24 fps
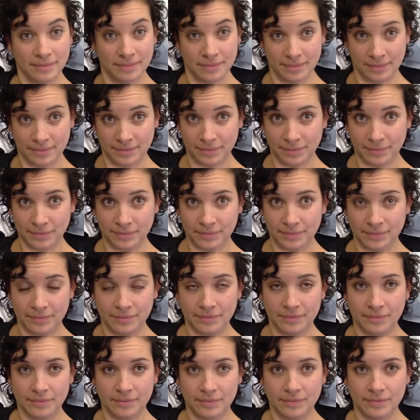So,
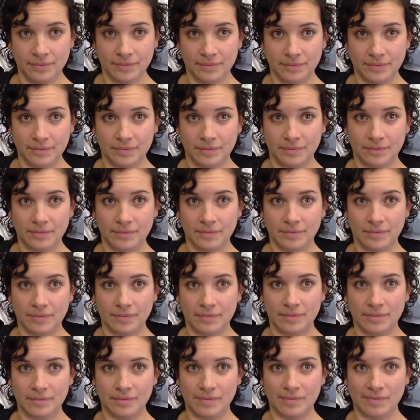why would you like to
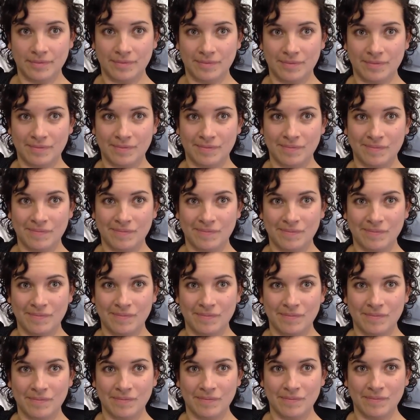have some uh,
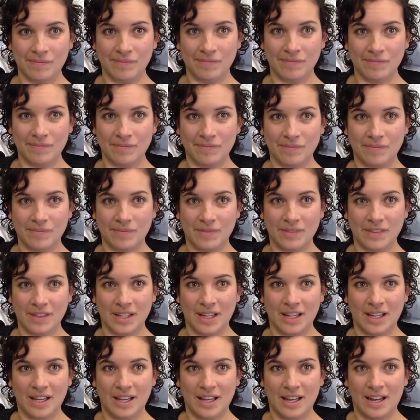vampire fangs?
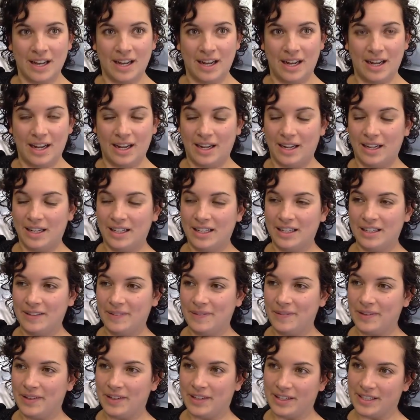I
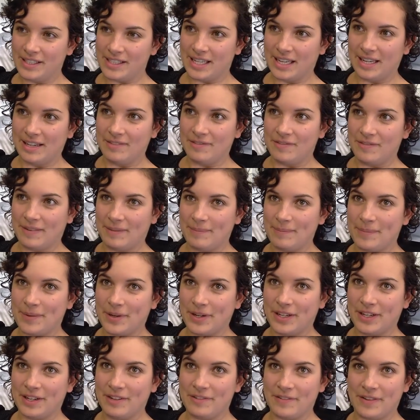would like to have
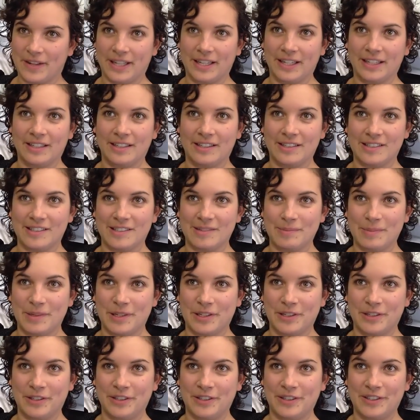vampire fangs
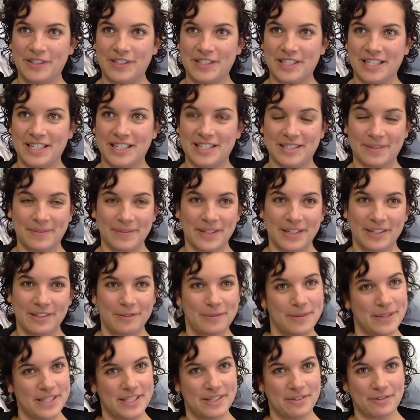because it's something a
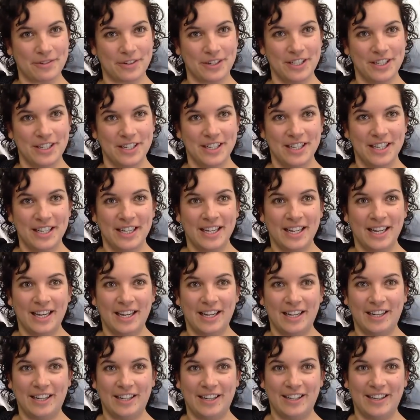little bit different
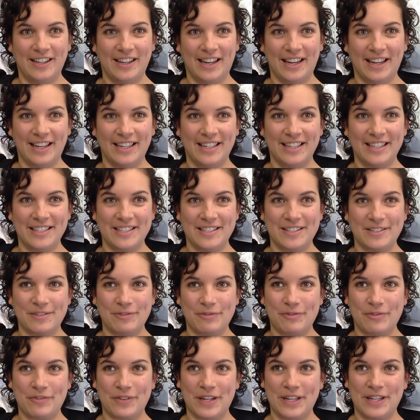uh, and it's
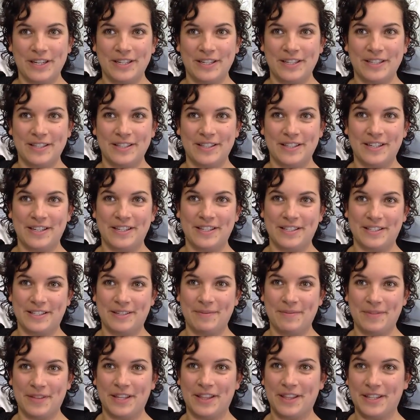fun that it's
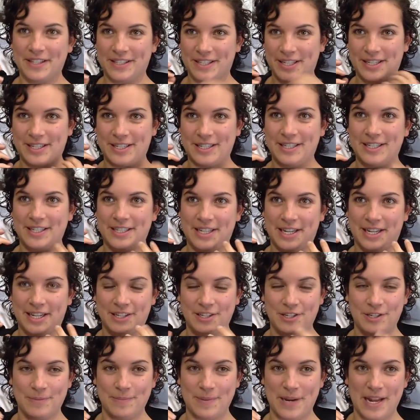something that's actually
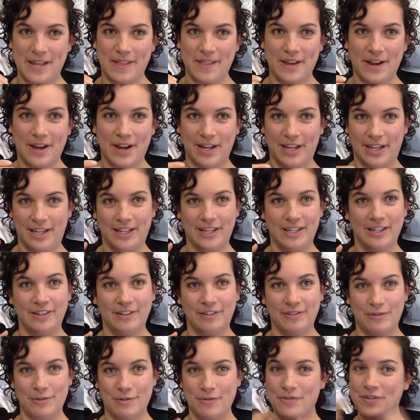attached to me that I
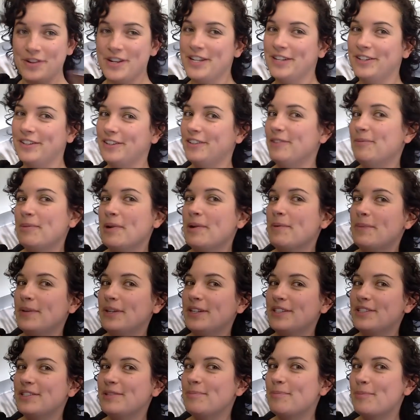can reveal that might be
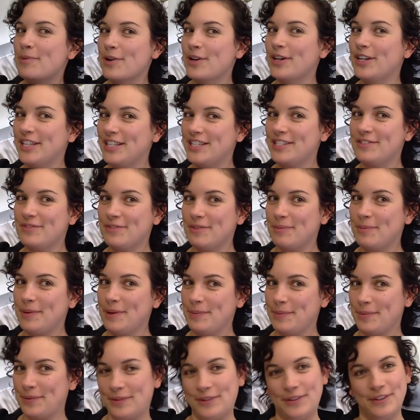a surprise for
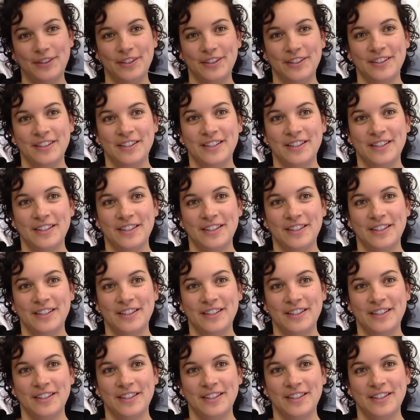people